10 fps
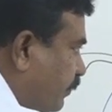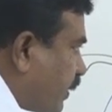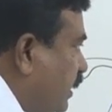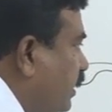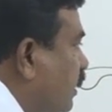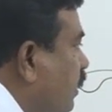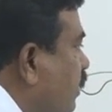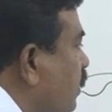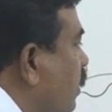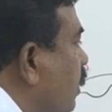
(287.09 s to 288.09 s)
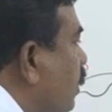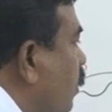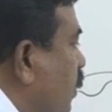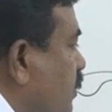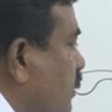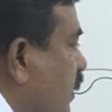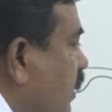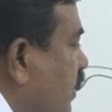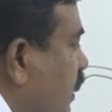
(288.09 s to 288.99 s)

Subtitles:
ventral, dorsal